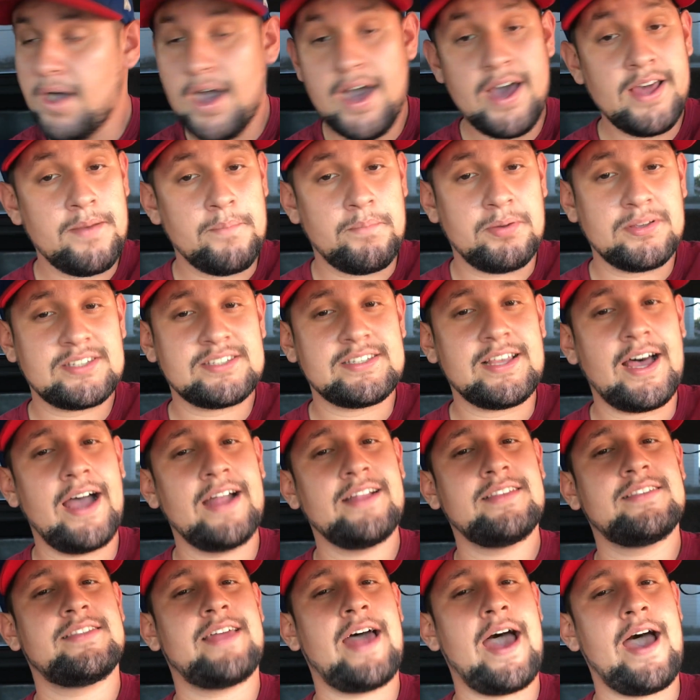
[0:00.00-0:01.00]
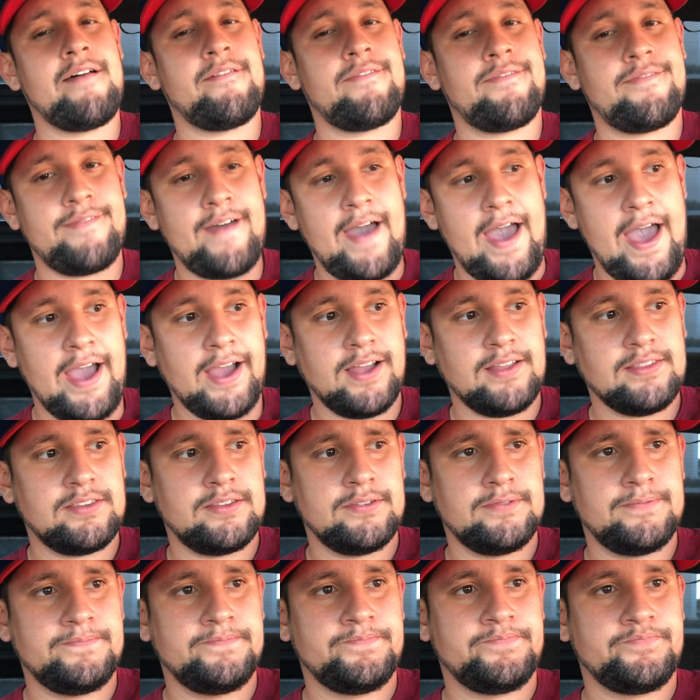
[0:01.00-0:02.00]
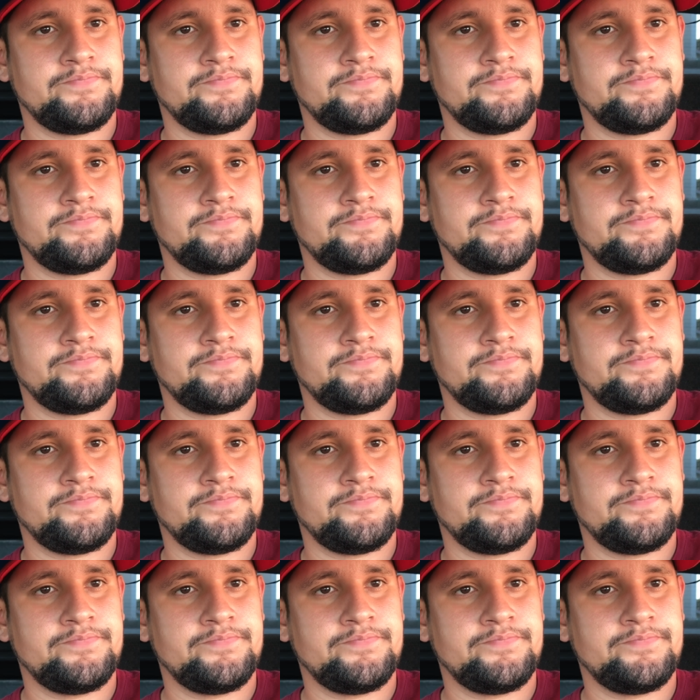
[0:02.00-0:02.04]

But besides that fact,